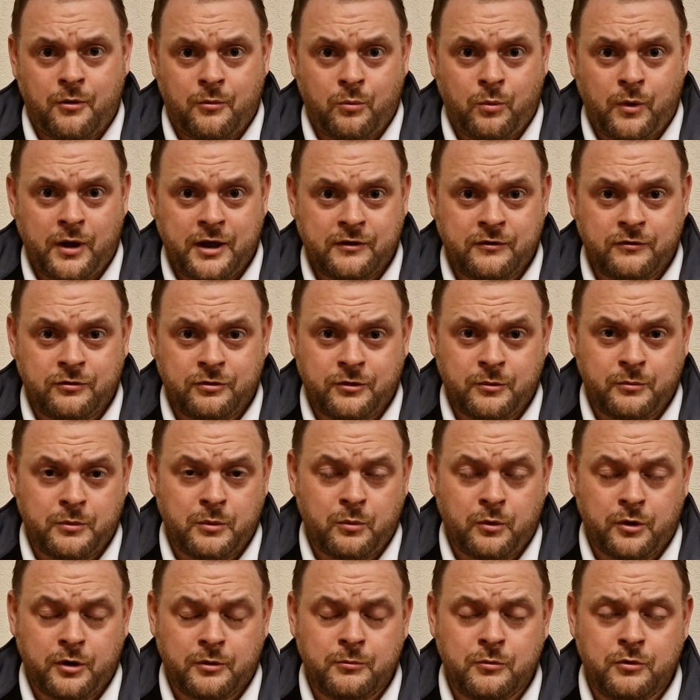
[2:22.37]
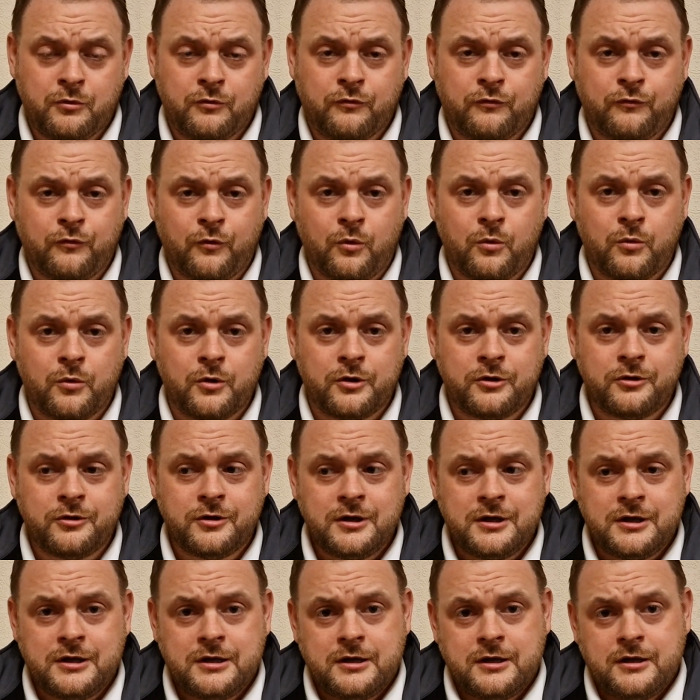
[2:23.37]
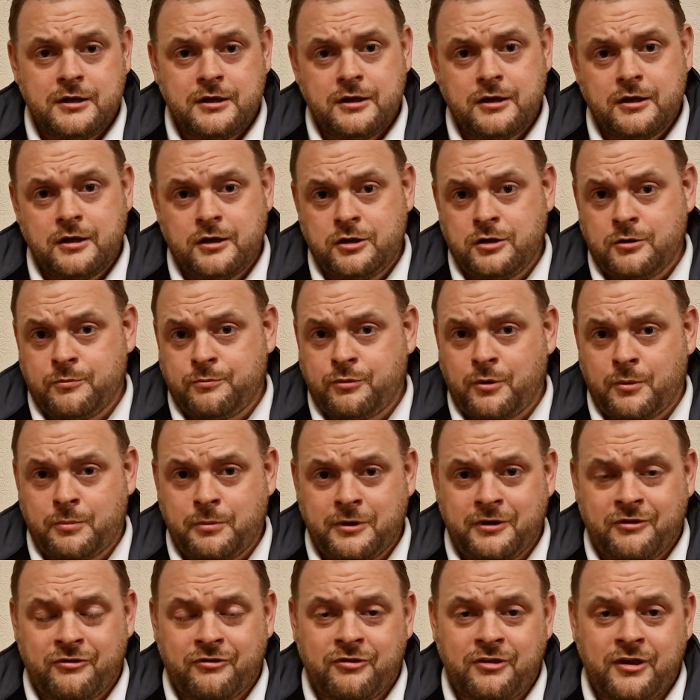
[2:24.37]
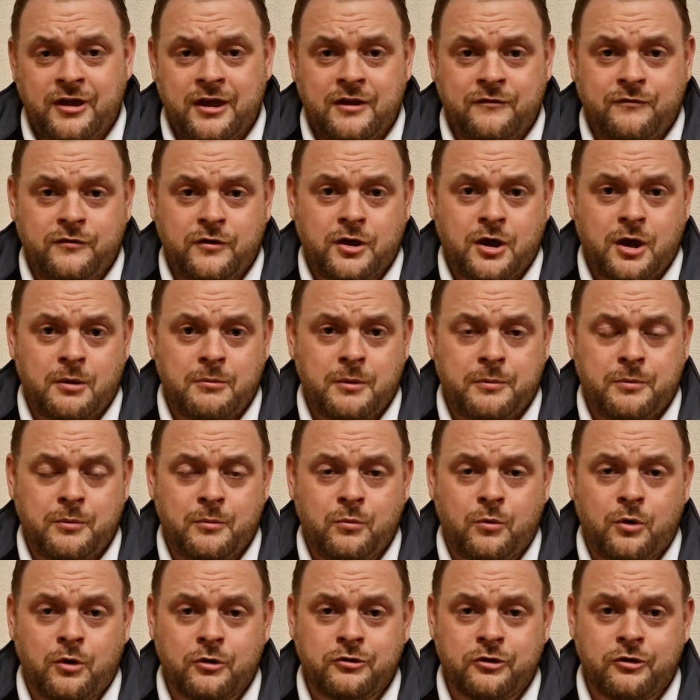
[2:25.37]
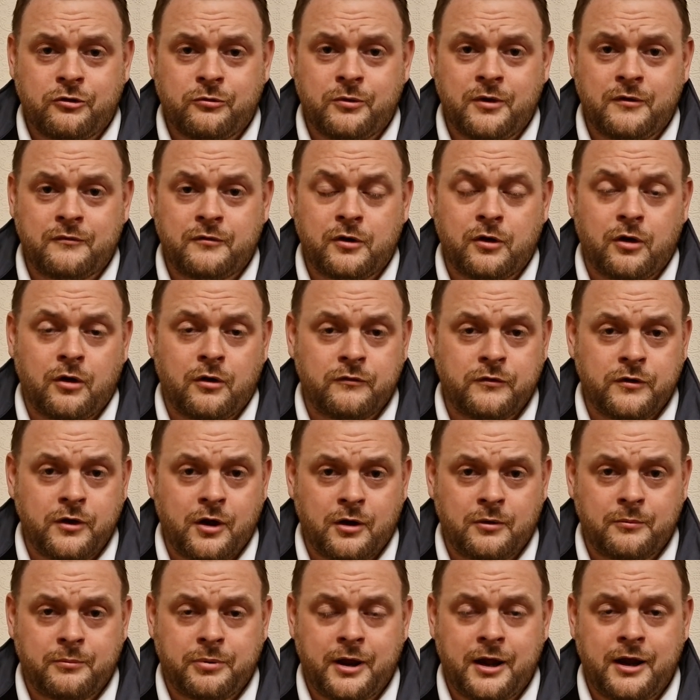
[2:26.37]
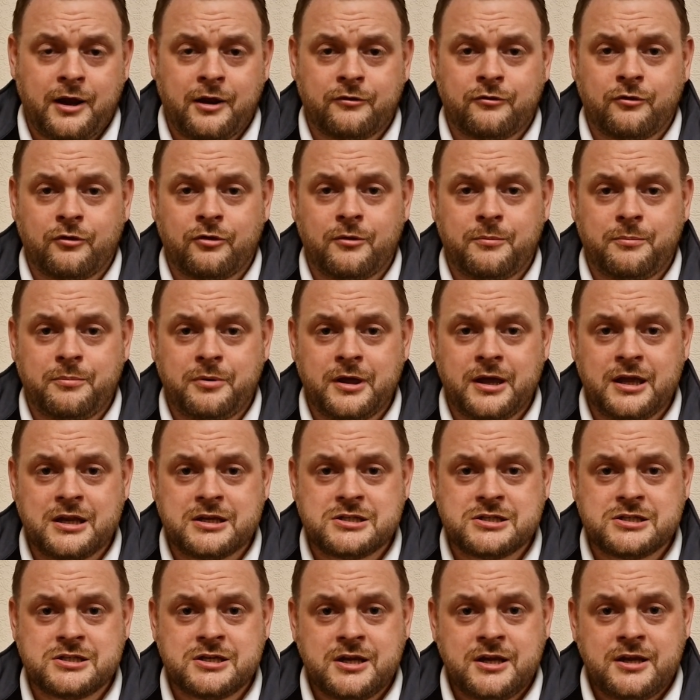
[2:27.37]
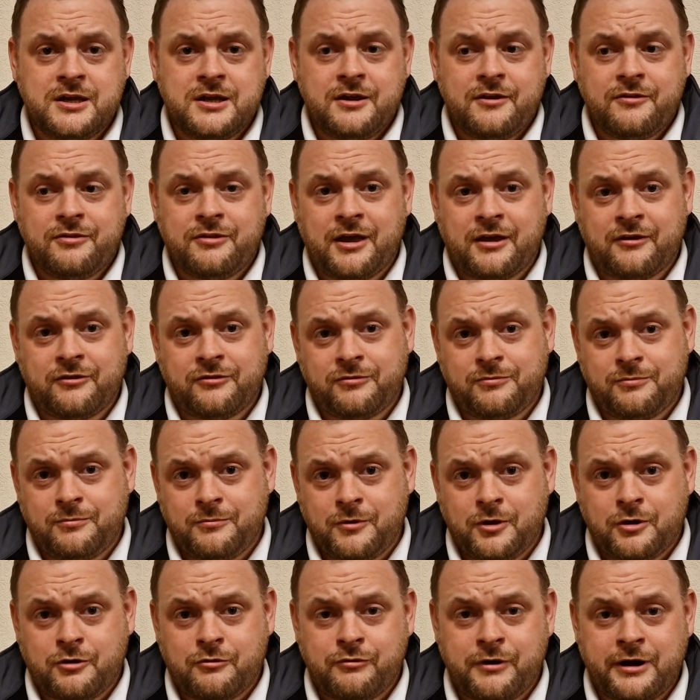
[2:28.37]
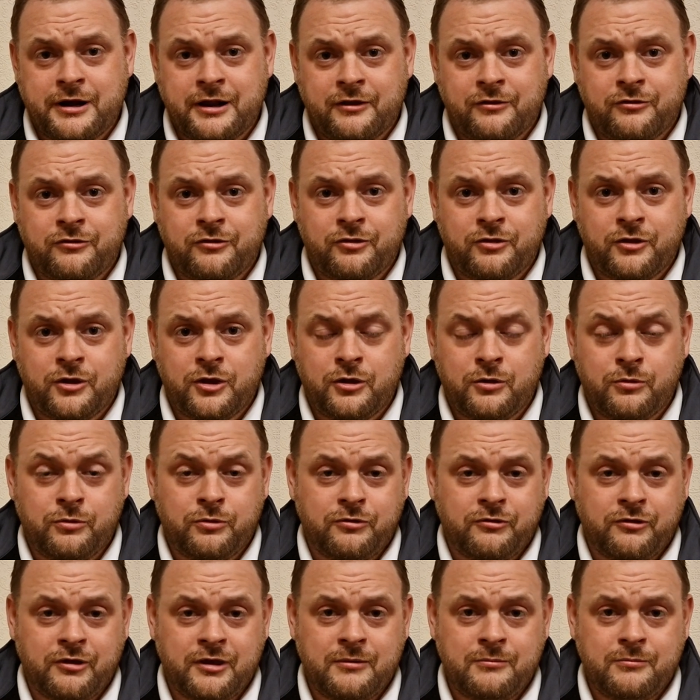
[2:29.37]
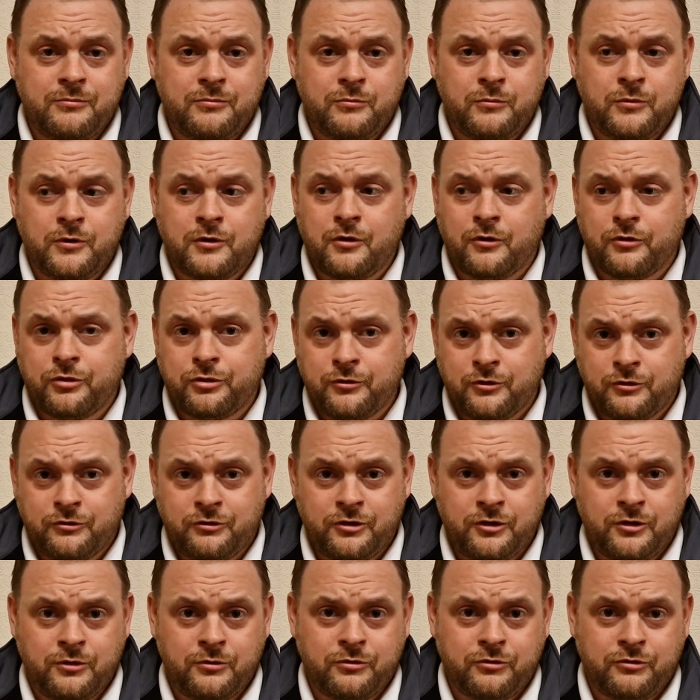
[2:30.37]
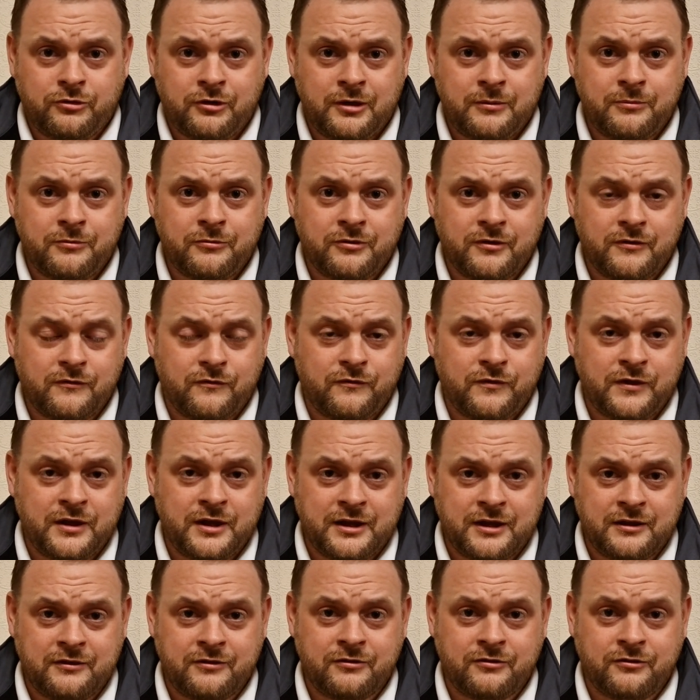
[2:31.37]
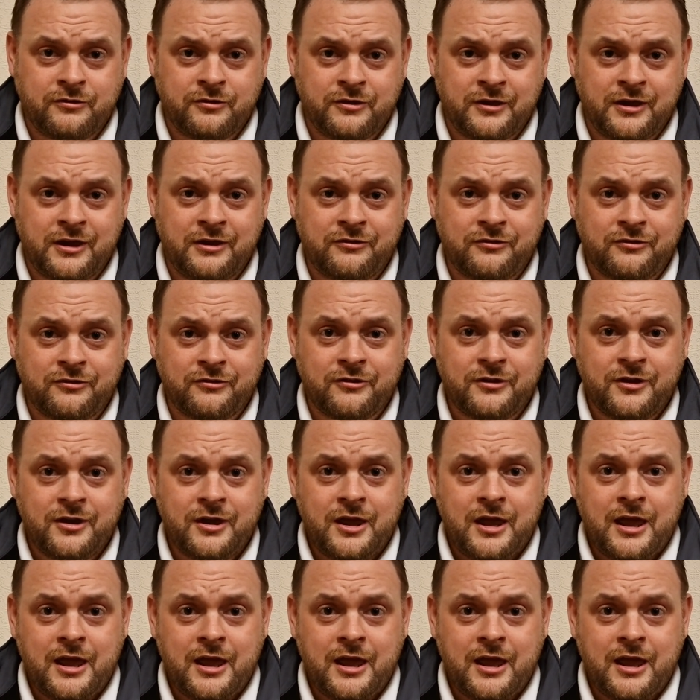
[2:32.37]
way that we want to move forward. You probably see, if you come up and watch us, we have a lot of young players on the pitch. That's credit to the youth team. We've got 30 youth teams that feed into this,